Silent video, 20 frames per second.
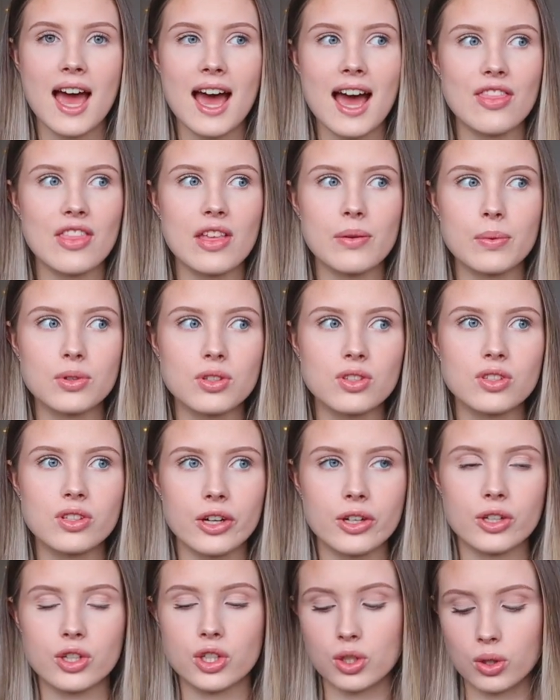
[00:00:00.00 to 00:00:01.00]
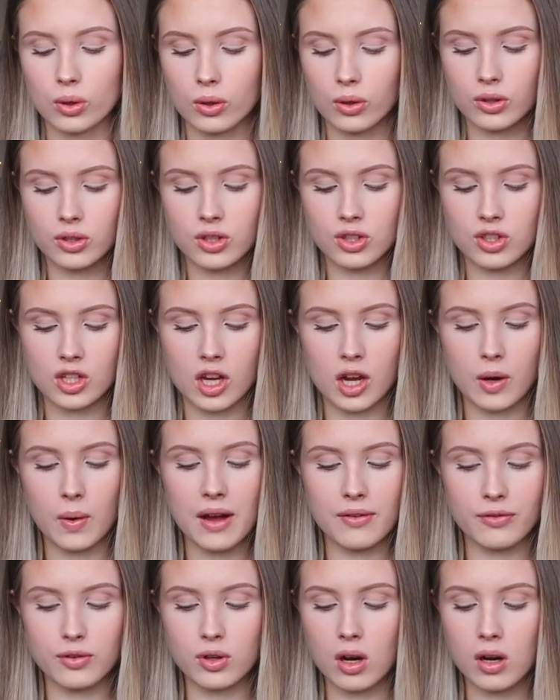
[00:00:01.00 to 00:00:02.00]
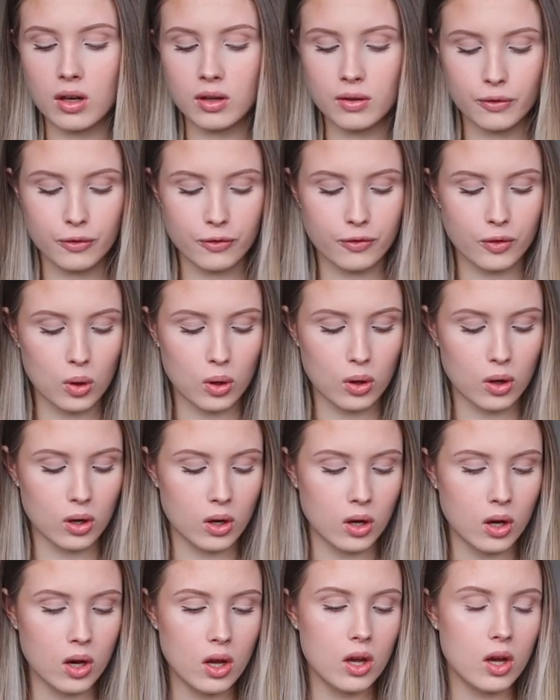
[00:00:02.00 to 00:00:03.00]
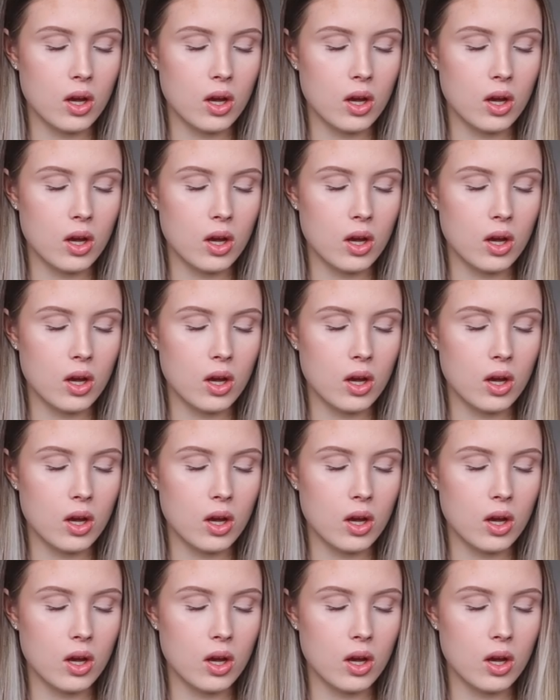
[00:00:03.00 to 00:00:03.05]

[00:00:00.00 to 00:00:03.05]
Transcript: And they were so short. So I've gone for